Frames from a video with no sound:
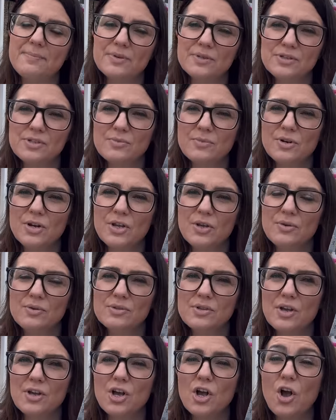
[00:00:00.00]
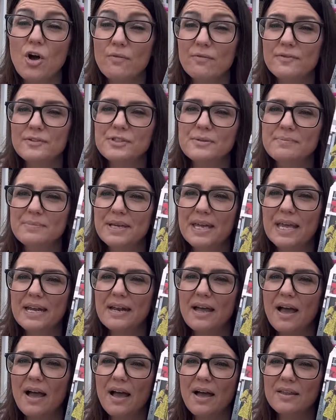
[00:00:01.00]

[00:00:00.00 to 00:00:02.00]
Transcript: but someone who's like a confident beginner.